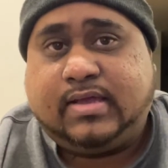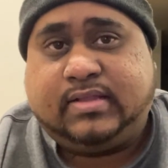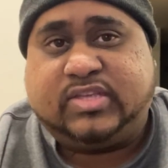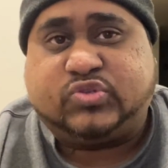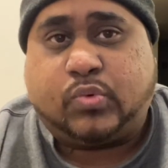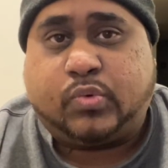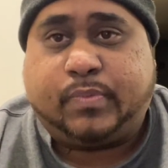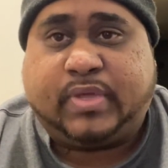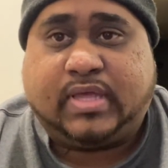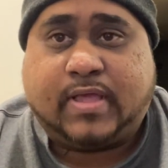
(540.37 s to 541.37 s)
This one would
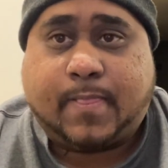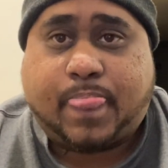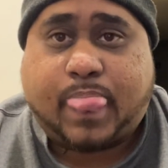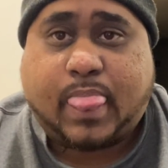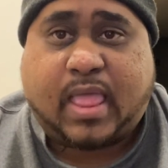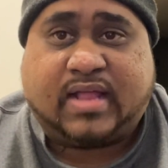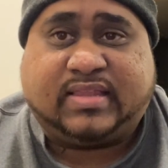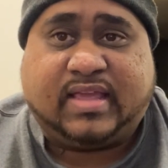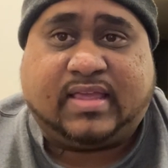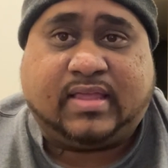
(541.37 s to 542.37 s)
be, I
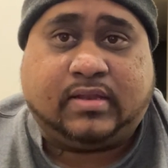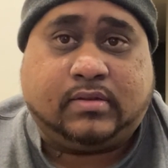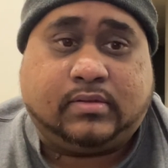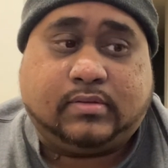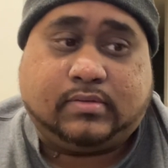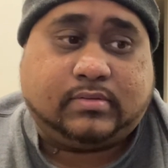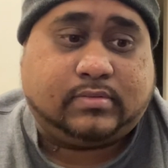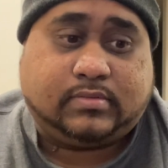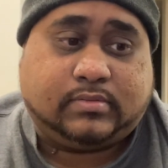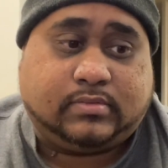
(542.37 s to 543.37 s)
think, in
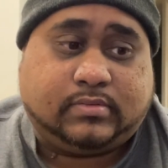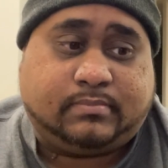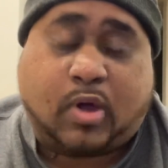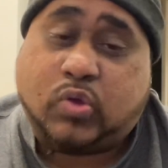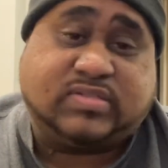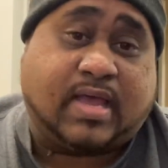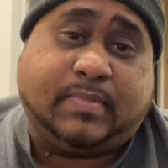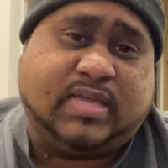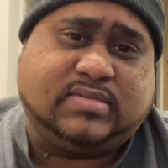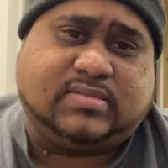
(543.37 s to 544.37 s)
my all-time
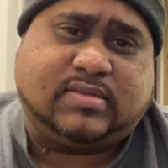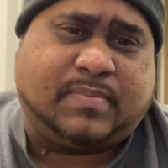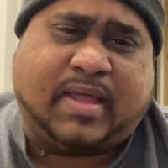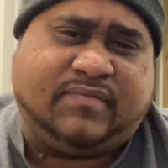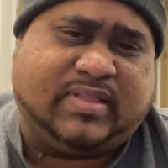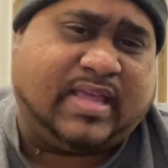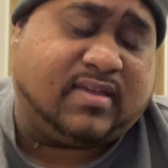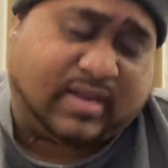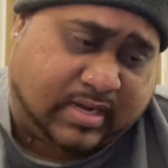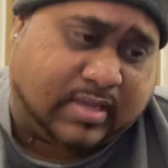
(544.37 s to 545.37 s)
list. I'm not even
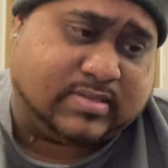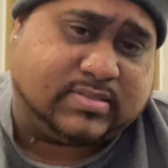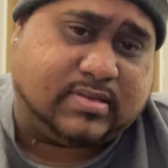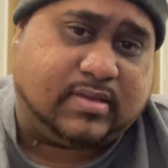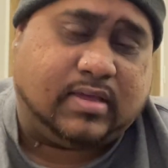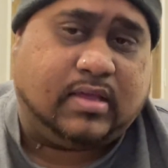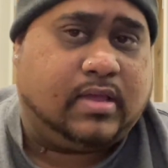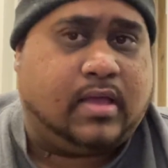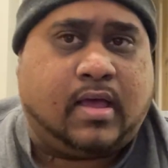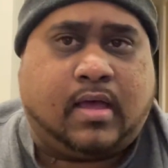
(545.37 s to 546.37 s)
thinking it is.
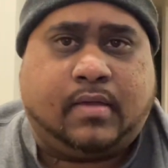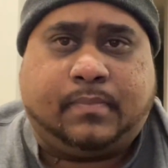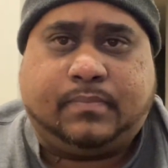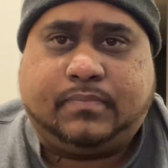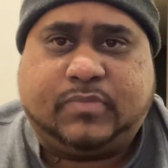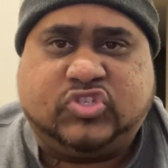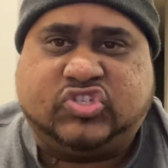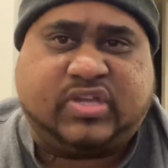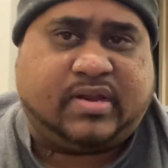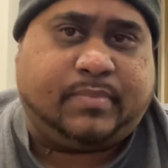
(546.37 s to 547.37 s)
It's
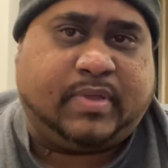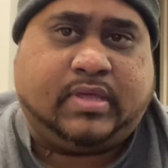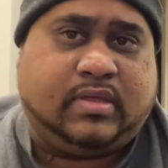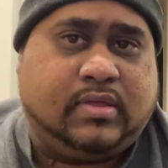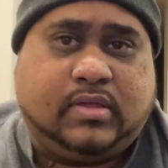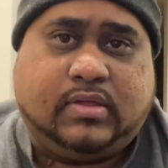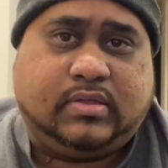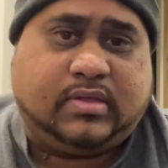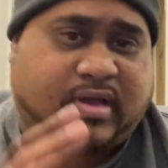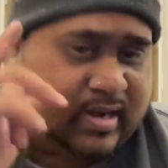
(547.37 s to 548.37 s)
just gonna be
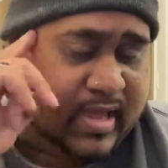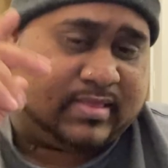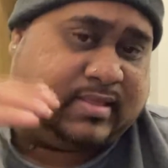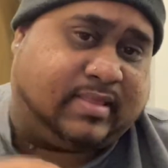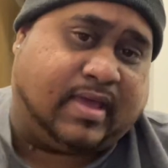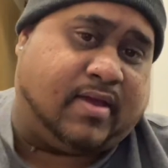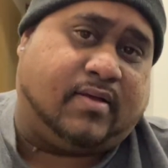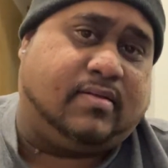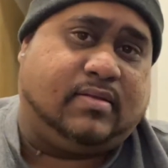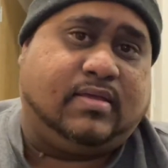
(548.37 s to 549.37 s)
collected there,
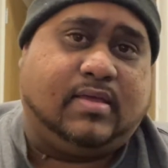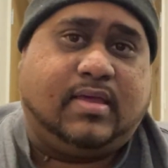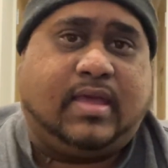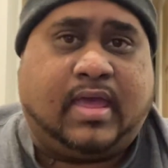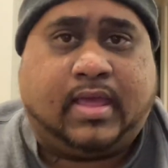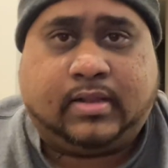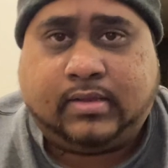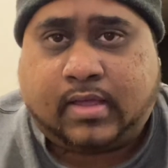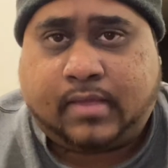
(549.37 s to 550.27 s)
and